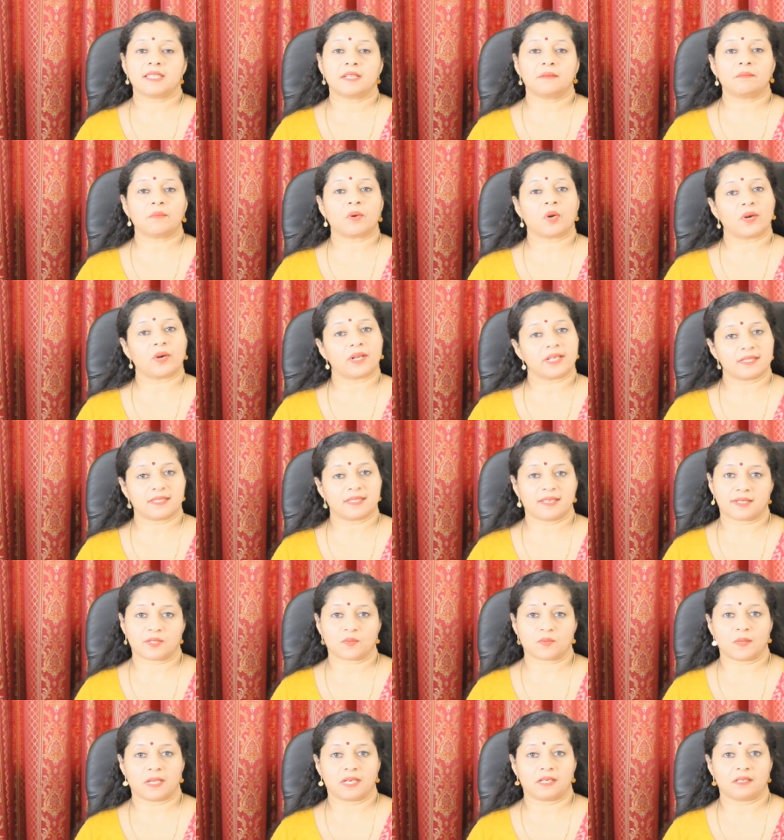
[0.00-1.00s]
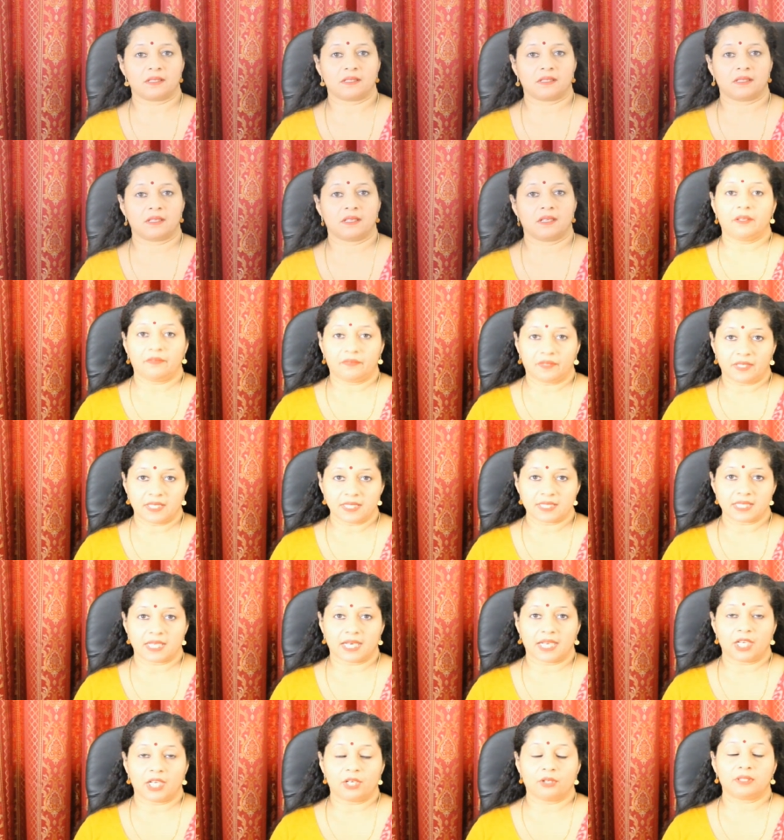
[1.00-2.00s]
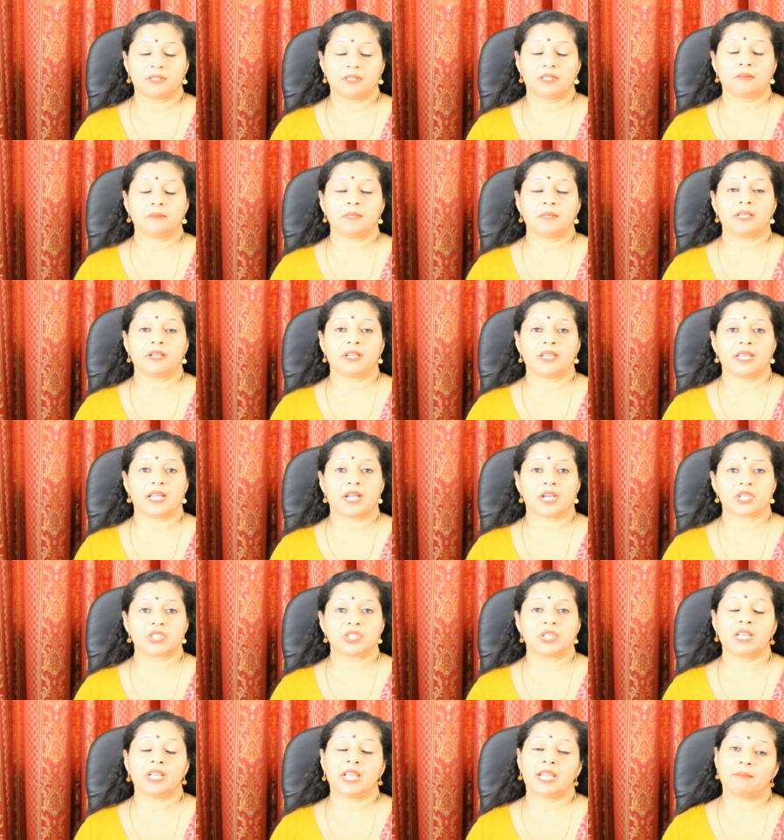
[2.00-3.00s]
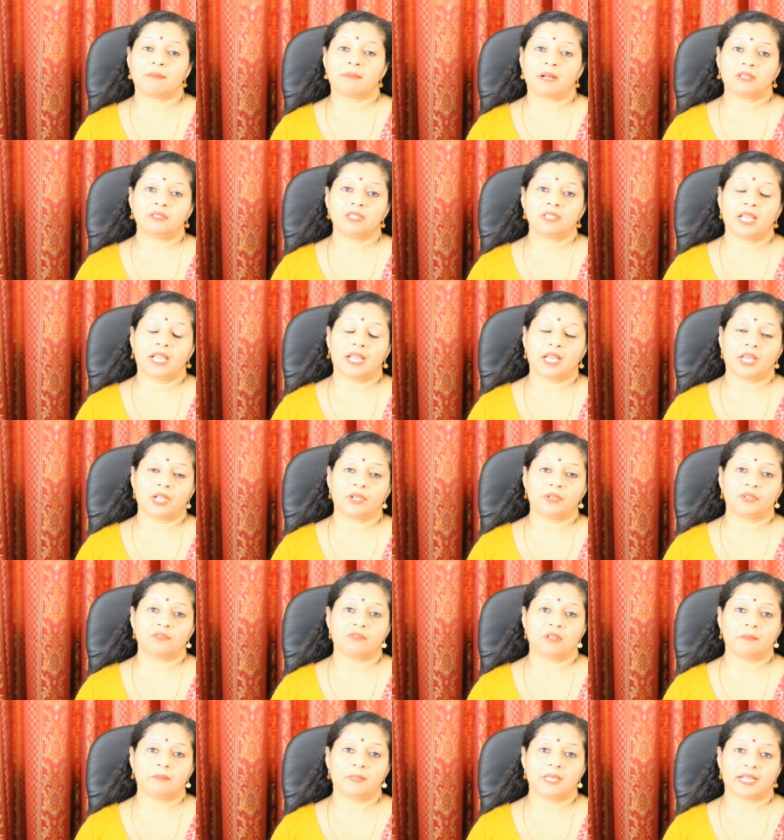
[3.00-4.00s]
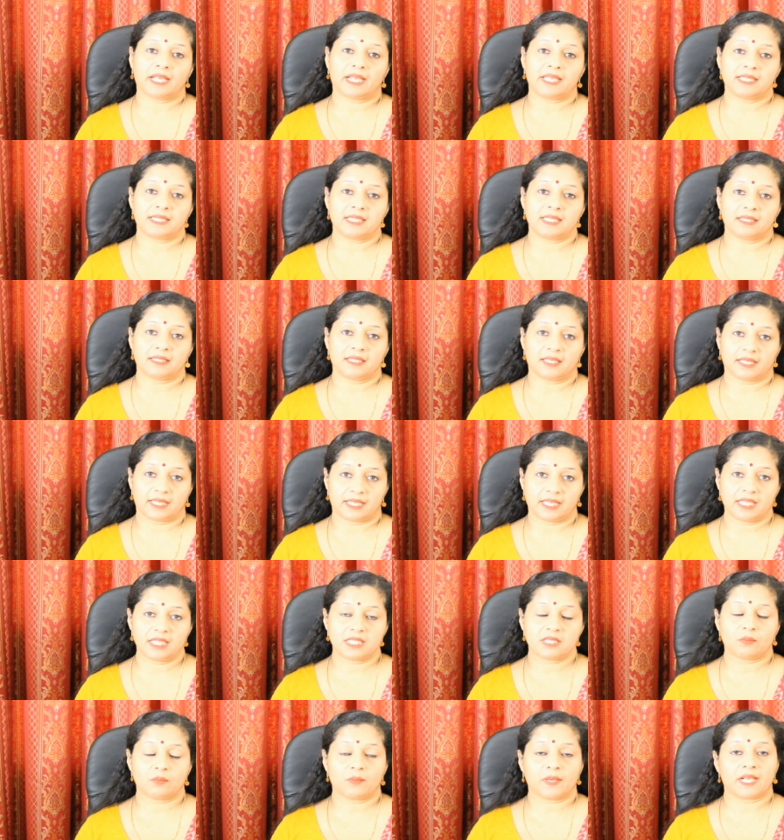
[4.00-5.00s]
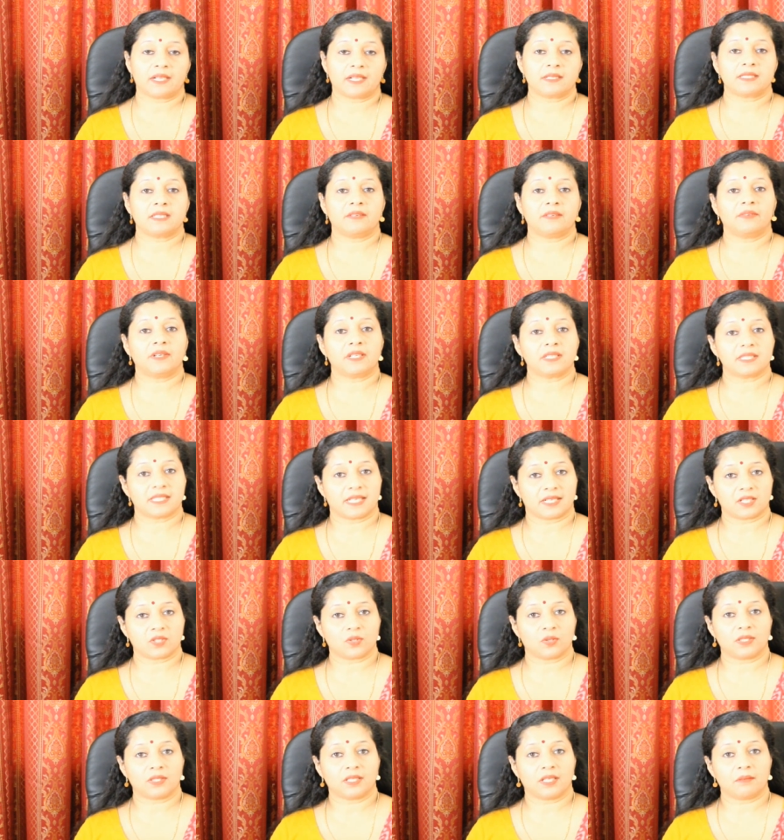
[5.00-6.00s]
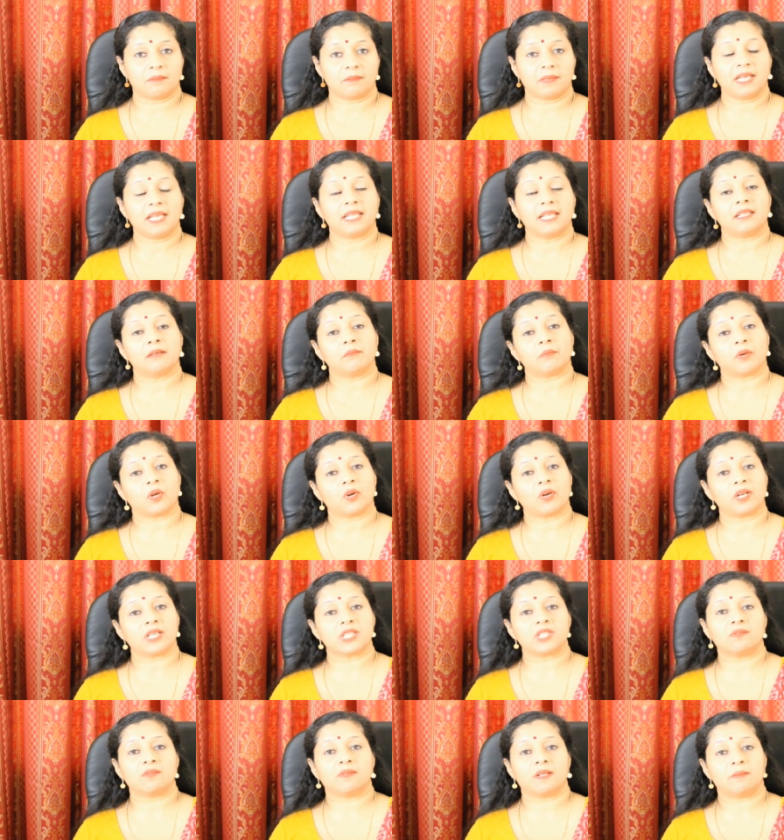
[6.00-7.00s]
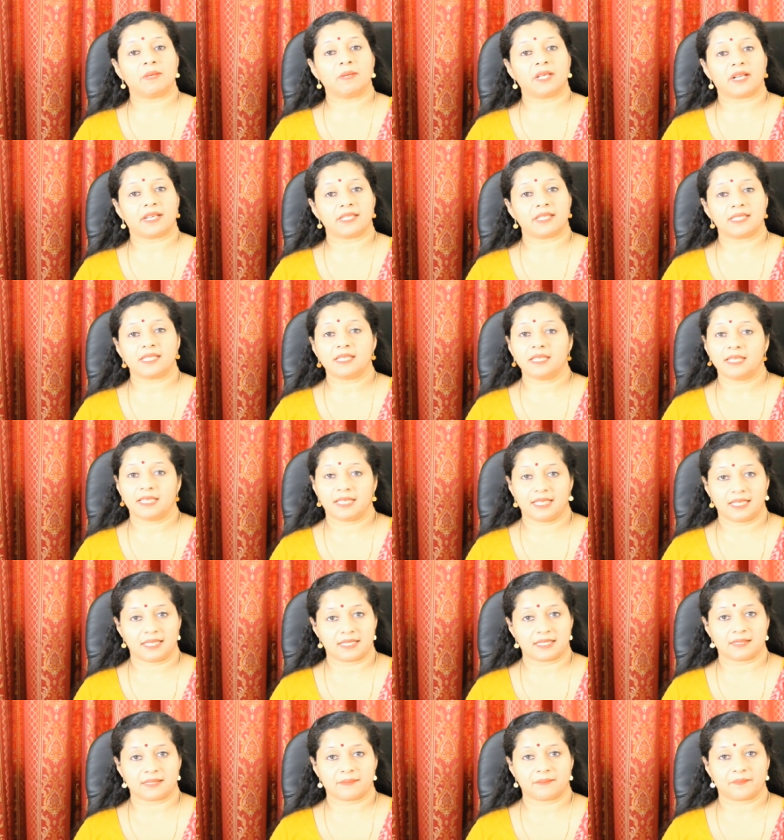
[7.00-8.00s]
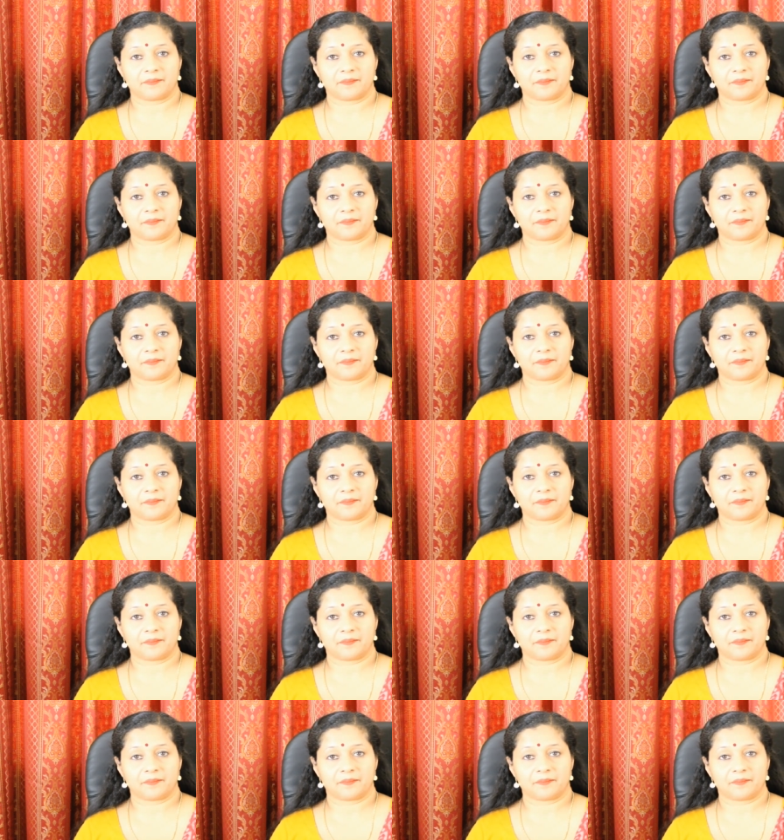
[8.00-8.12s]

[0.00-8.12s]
and products as well. If it is an endothermic reaction, above the arrow you will be writing the heat, whereas if it is exothermic, in the product you will be writing heat.